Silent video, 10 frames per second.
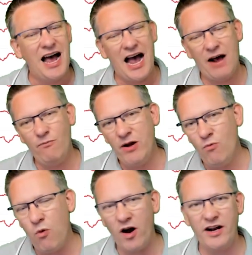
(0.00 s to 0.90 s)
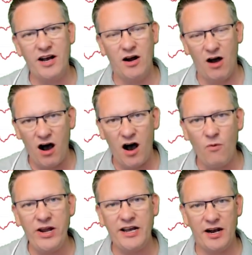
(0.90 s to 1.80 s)
and we want to know,
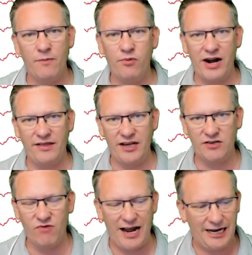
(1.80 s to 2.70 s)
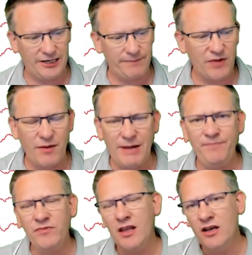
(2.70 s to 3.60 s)
are we going to break this range? I
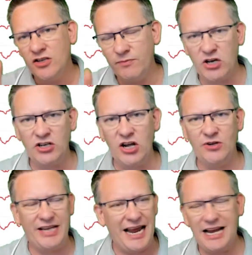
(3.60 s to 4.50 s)
mean, some good news.